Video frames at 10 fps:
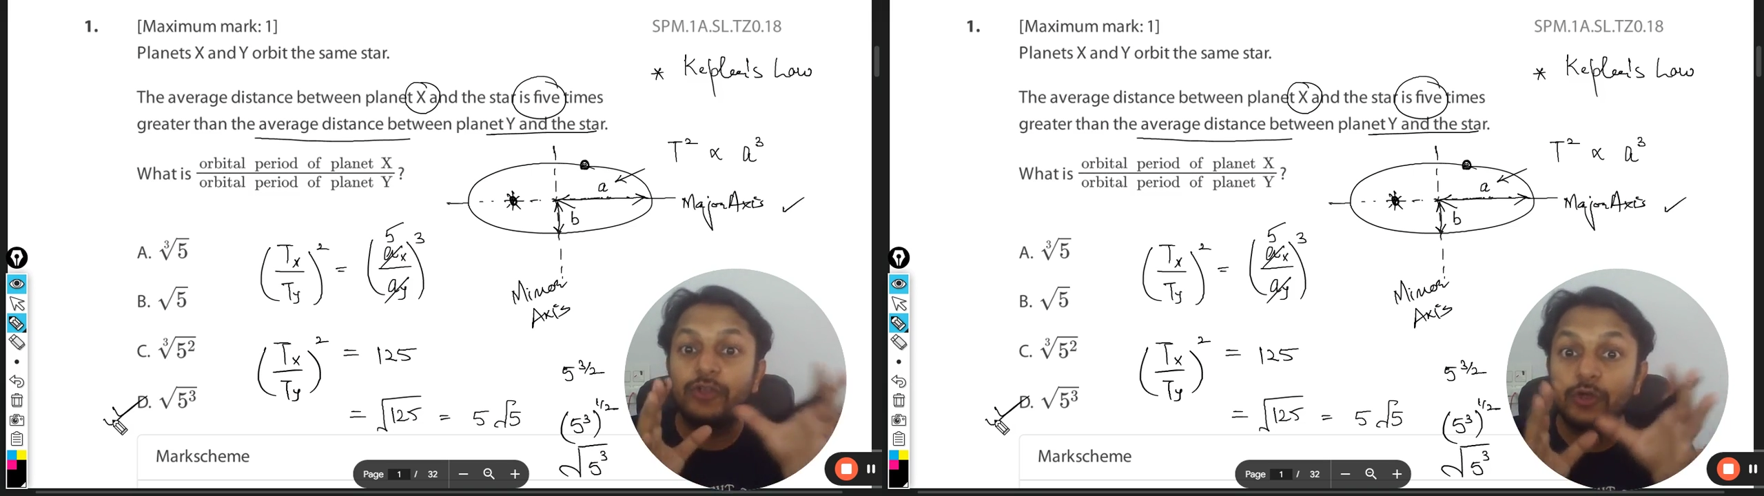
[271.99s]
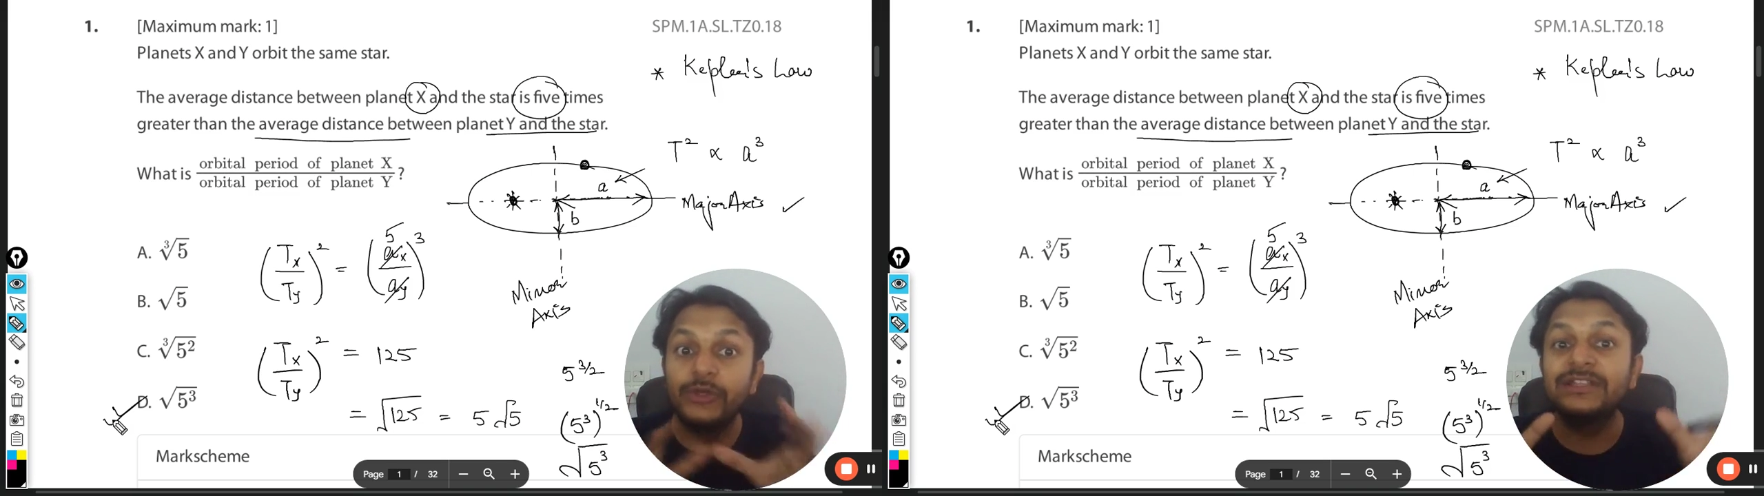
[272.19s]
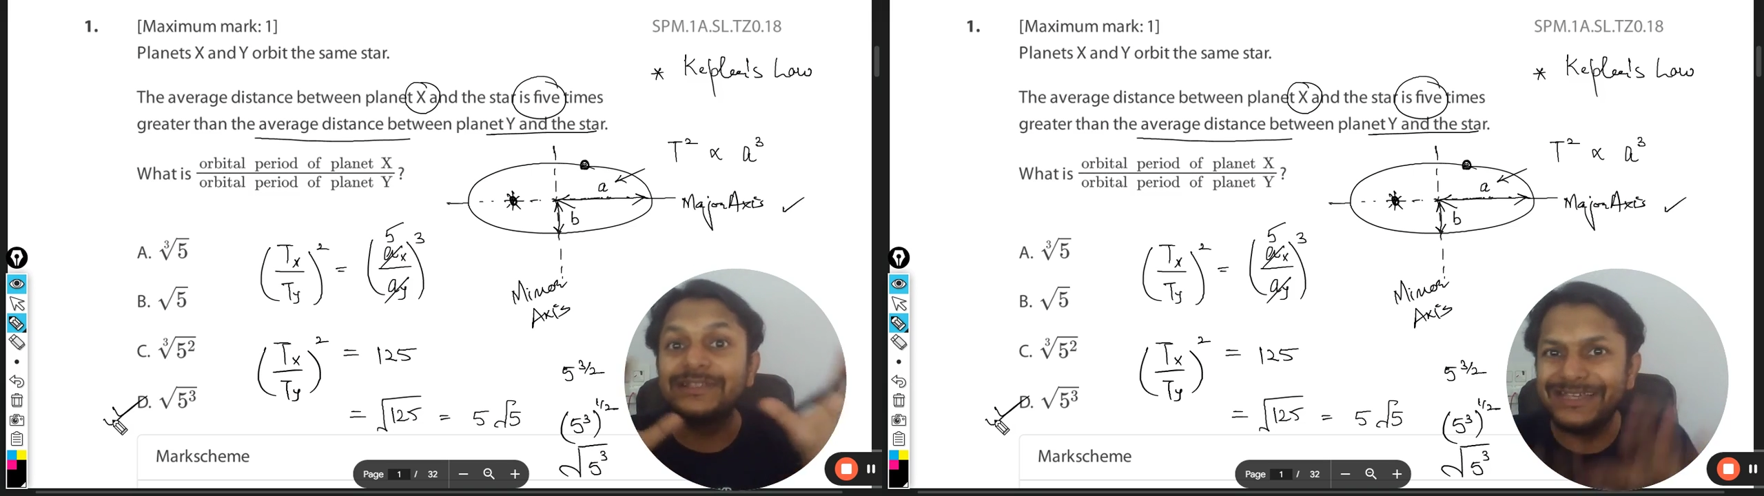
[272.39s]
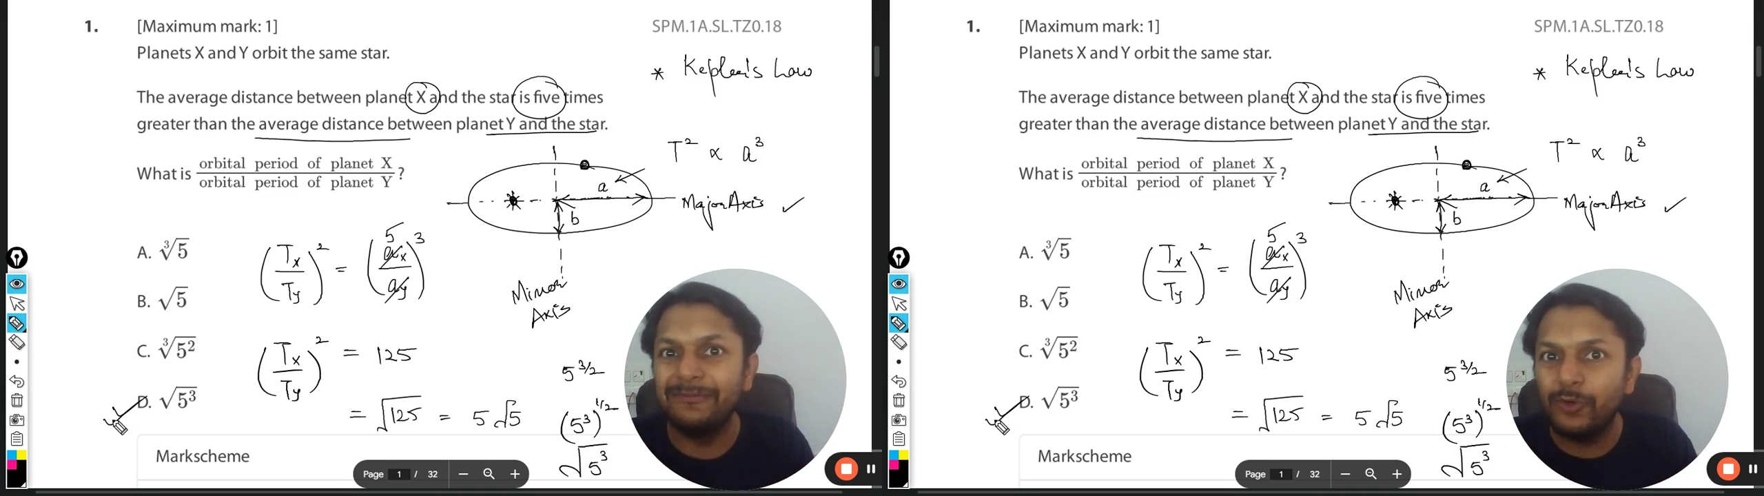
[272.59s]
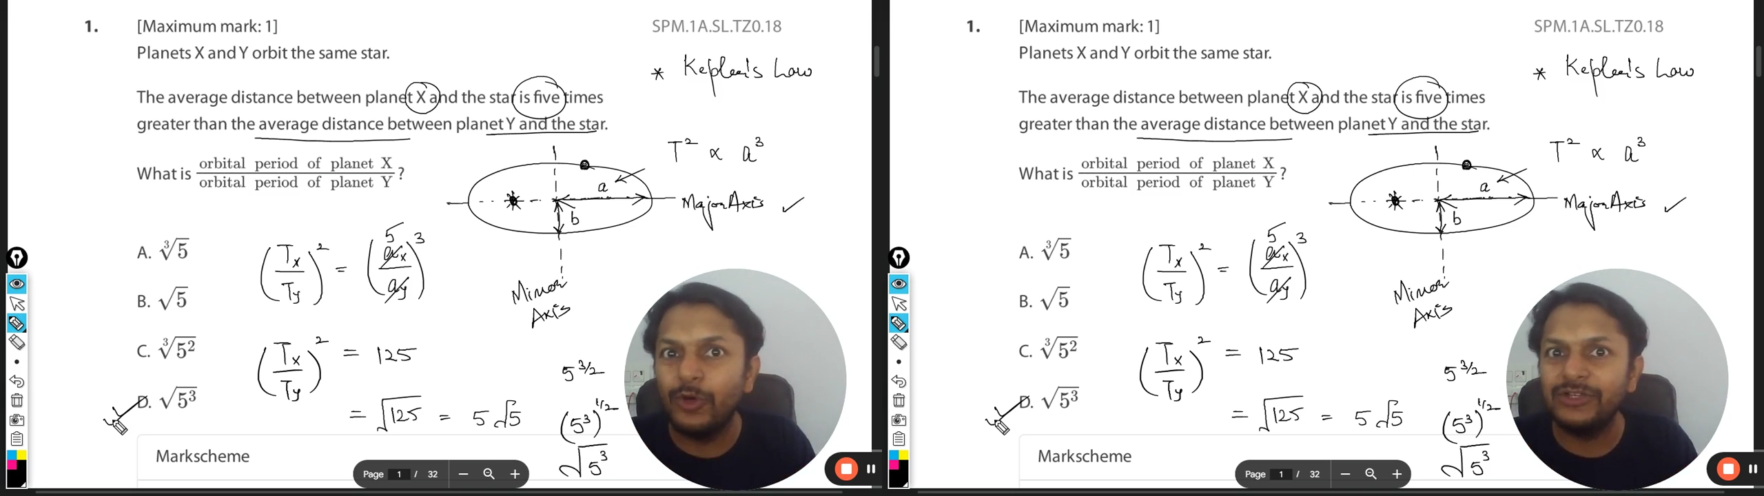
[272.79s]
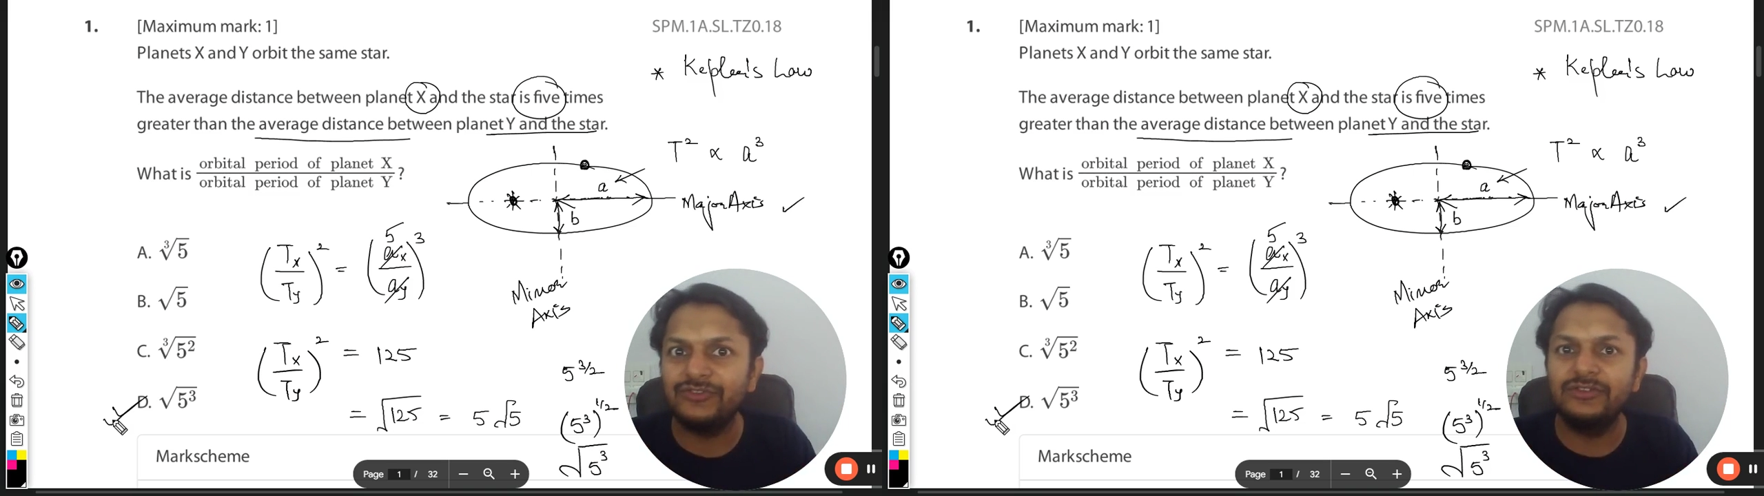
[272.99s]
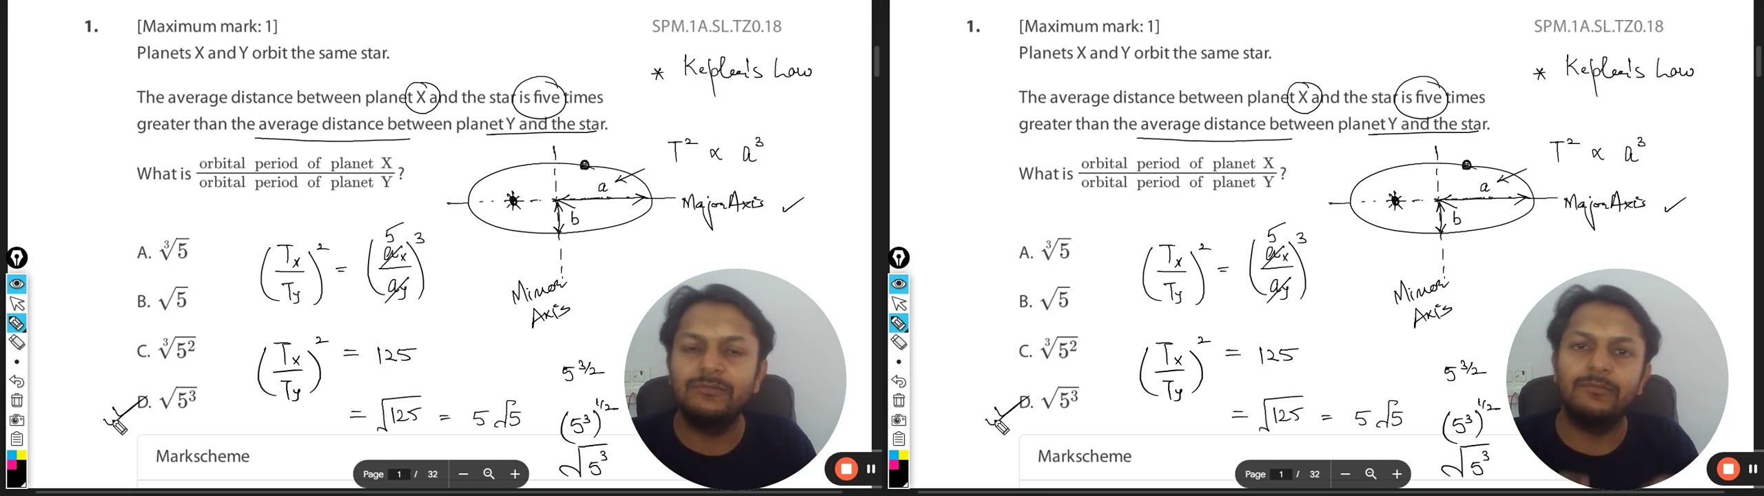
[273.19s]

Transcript: doing the same question